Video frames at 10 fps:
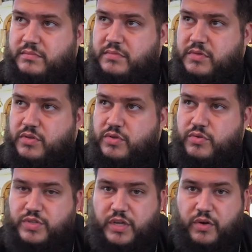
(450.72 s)

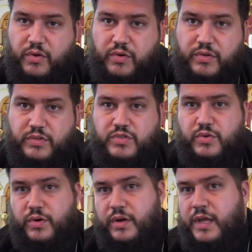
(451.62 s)
using
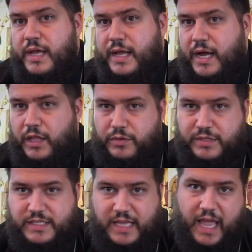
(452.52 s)
urns or
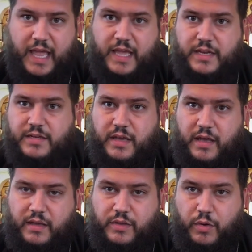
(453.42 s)
colored sand,
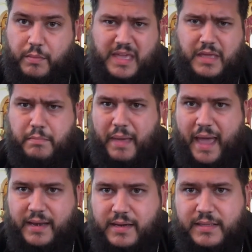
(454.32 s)
making
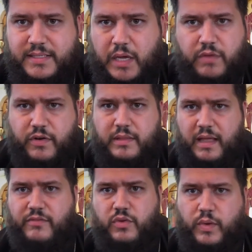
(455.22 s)
pendants out of our
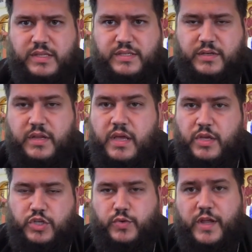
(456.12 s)
loved ones and
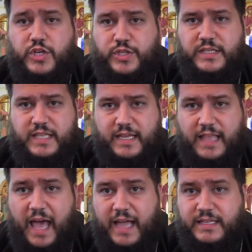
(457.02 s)
strange things like
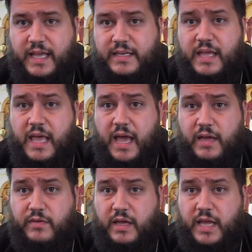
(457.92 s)
that. And
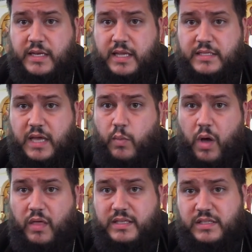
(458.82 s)
it's
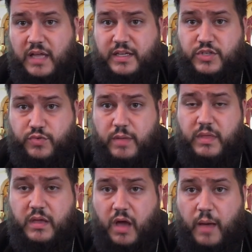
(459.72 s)
while it's not
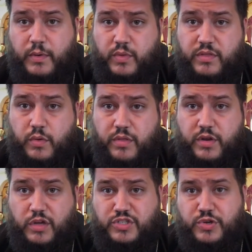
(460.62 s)
extremely common within the
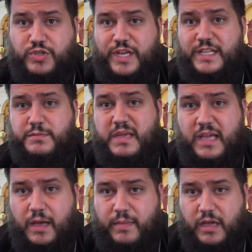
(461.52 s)
Orthodox Church, it is
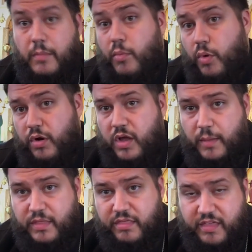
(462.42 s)
becoming a more
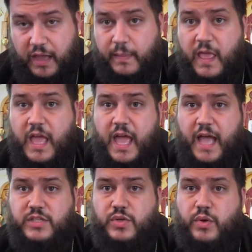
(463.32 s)
common thing.
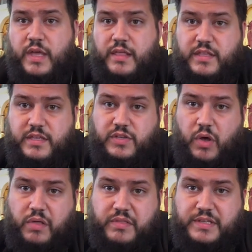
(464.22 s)
And so
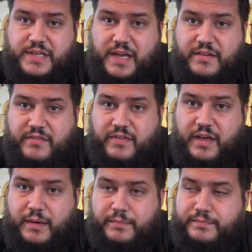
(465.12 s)
all this kind
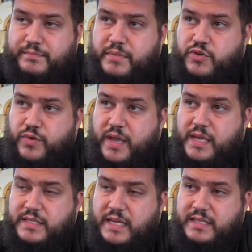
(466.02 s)
of
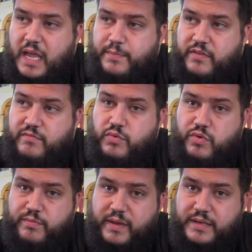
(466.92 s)
betrays a type of
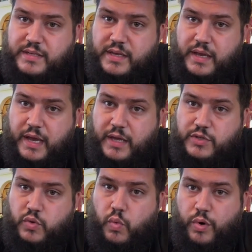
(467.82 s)
movement
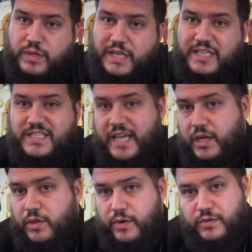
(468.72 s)
towards a
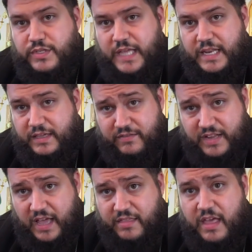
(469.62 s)
secular understanding of
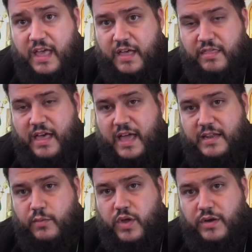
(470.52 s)
death,
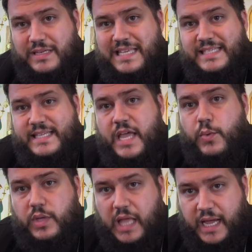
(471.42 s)
that we are
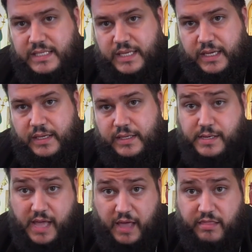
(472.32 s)
desacralizing
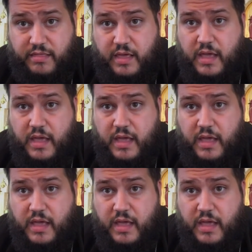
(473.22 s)
death.